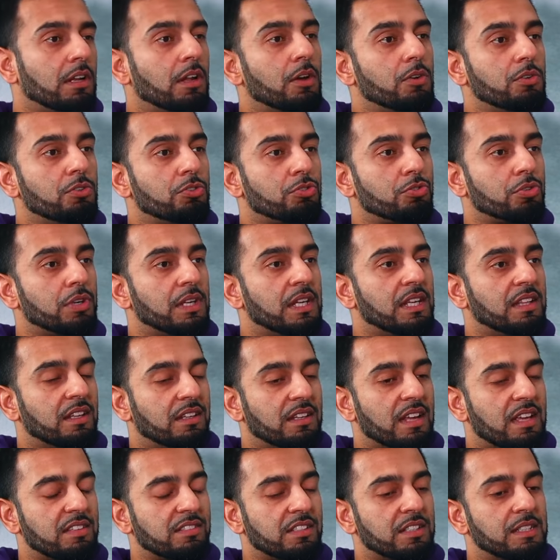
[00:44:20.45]
lone tree in
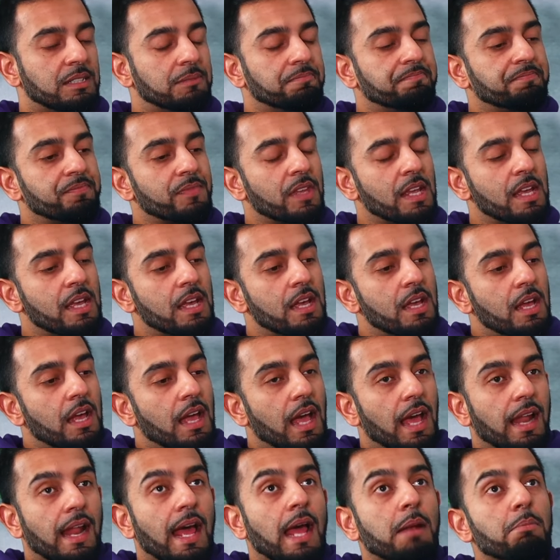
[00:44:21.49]
the desert
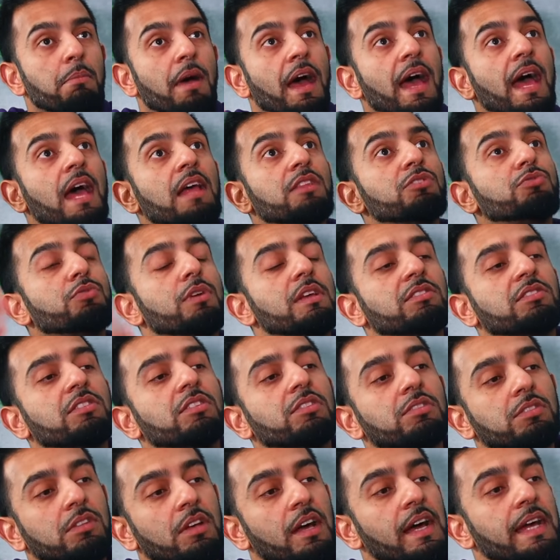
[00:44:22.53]
and I had my hands raised to
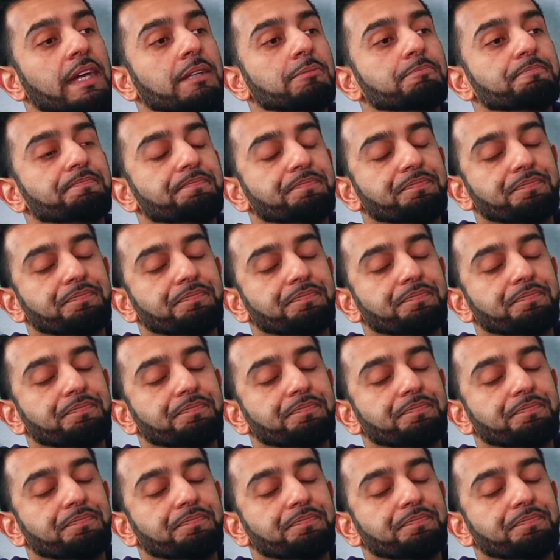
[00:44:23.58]
the sky